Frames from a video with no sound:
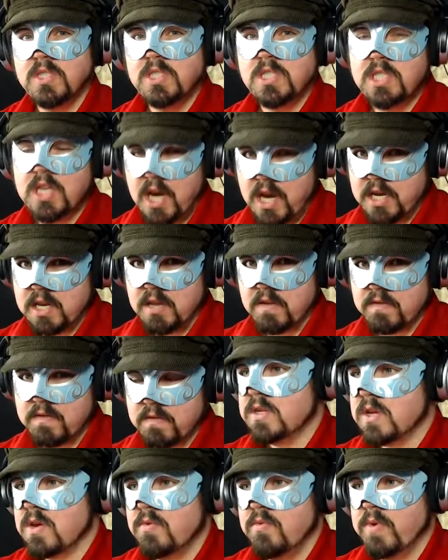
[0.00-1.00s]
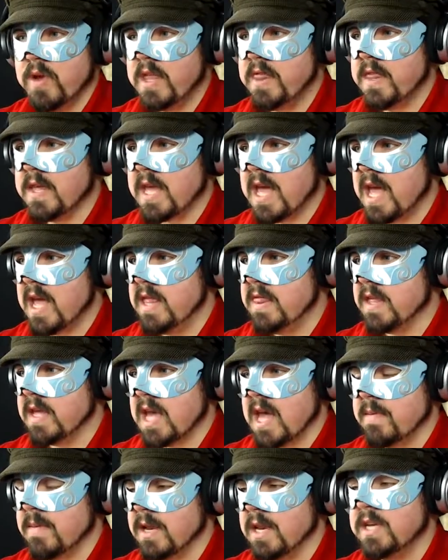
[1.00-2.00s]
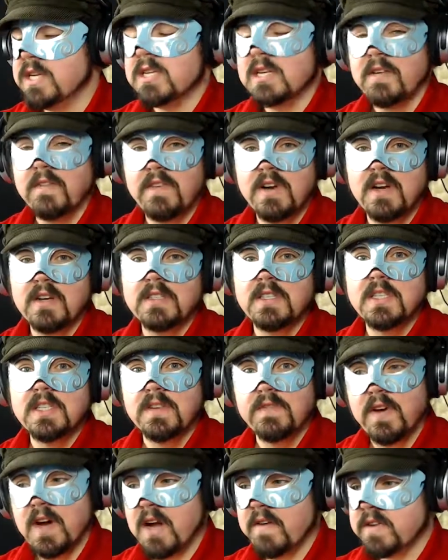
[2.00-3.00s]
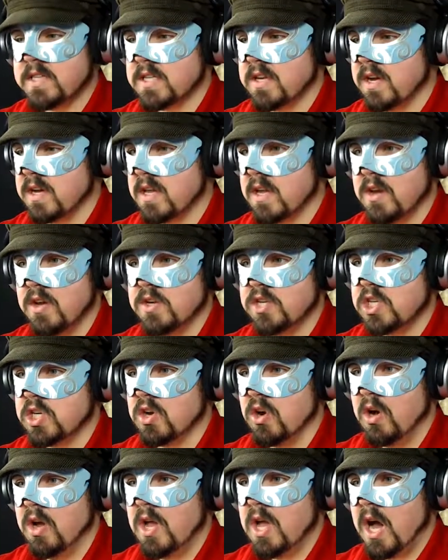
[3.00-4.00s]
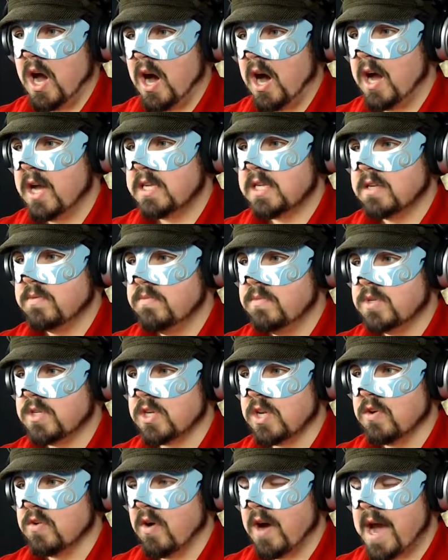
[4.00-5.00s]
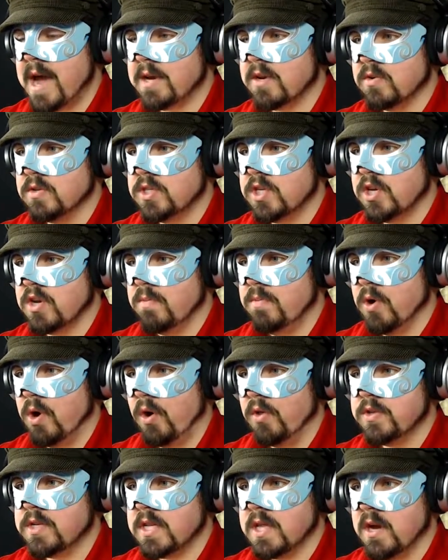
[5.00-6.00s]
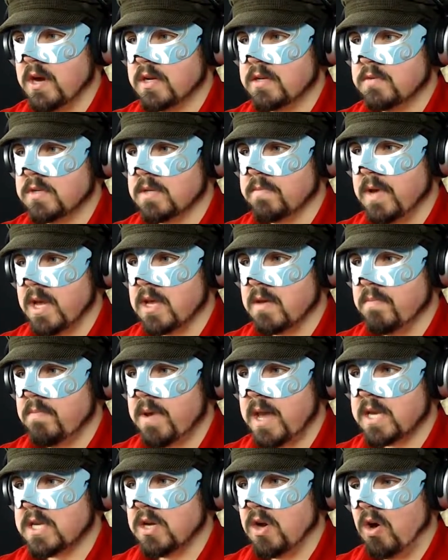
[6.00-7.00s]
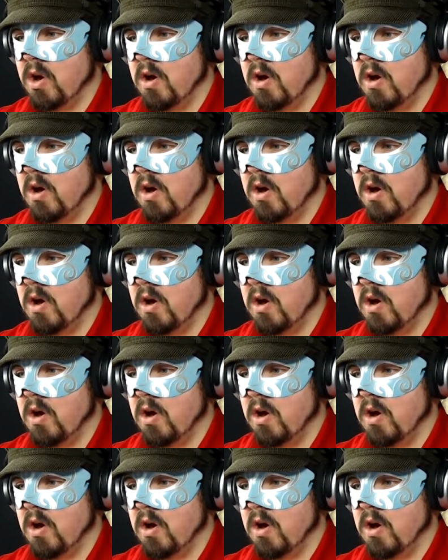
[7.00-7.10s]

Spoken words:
Kind of. So in the game, at least as far as the Survivor side goes, you've got items, you've got add-ons you can put onto the items to make them better.